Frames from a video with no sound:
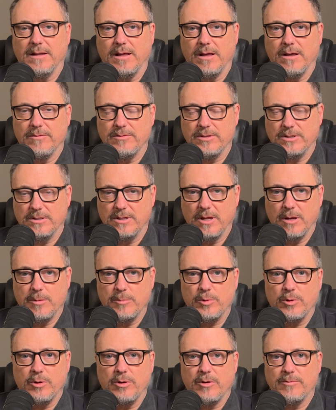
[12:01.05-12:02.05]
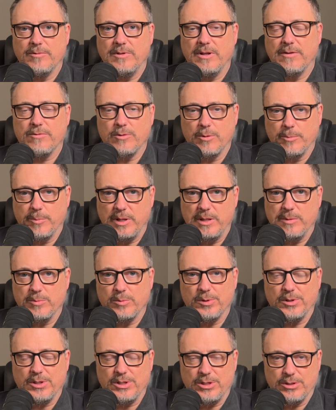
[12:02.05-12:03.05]
of the number of different
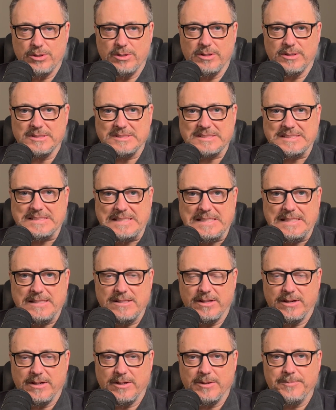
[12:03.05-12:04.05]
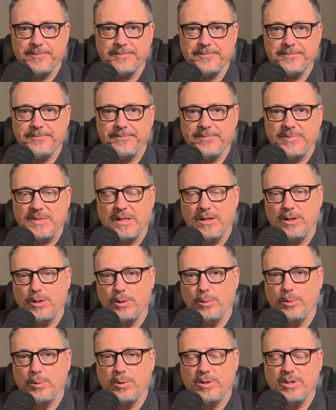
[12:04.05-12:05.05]
people that you're going to see there
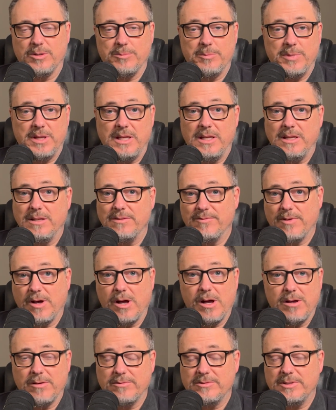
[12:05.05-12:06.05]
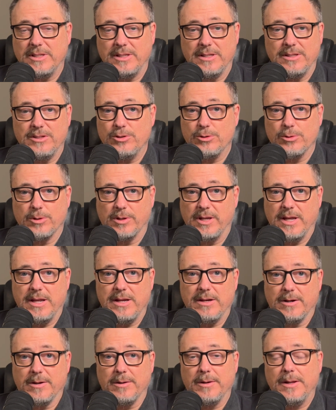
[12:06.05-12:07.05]
who could be involved in your
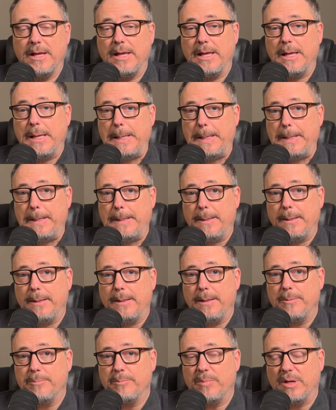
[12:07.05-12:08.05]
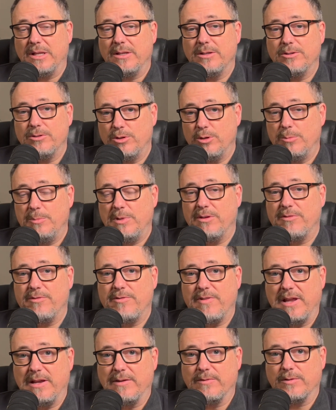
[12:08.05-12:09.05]
care. But do me a
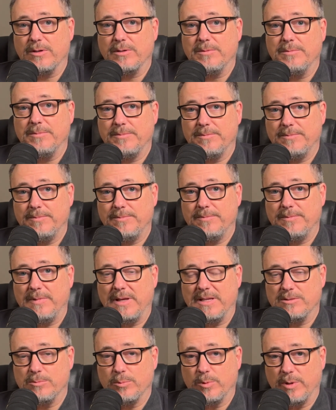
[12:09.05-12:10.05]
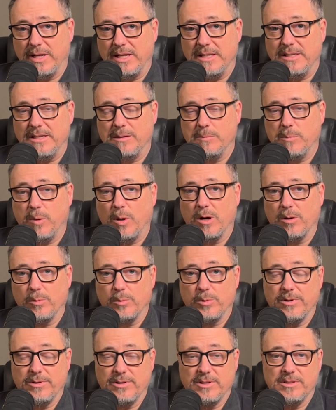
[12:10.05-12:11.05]
favor, as we're ending part
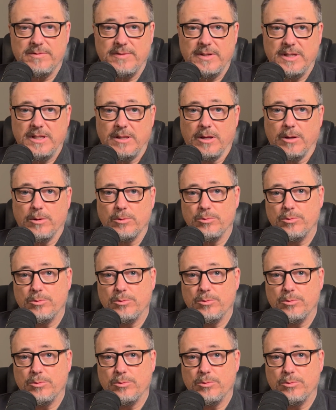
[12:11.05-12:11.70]
1 of this video,